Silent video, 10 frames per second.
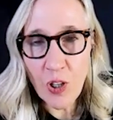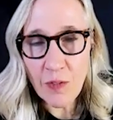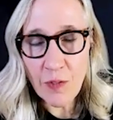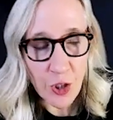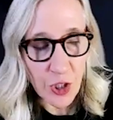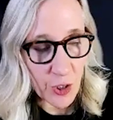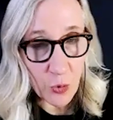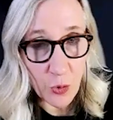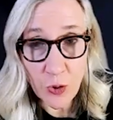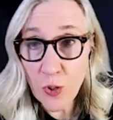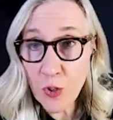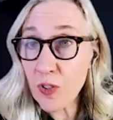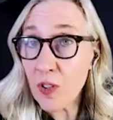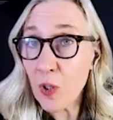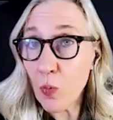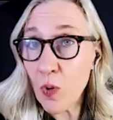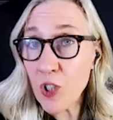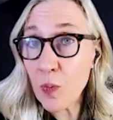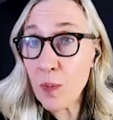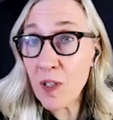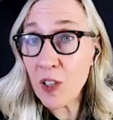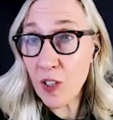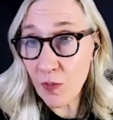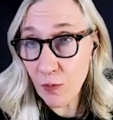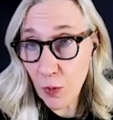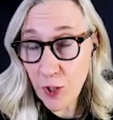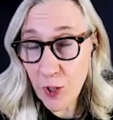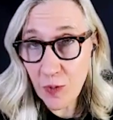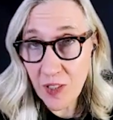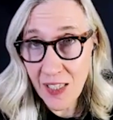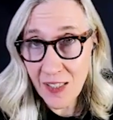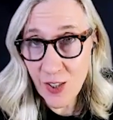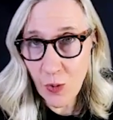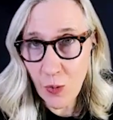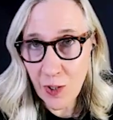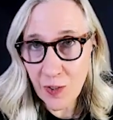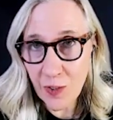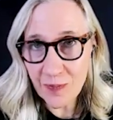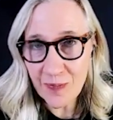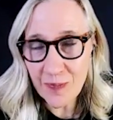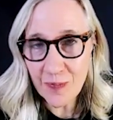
So, for all of your shareholders, what should we be looking forward to in the next quarter?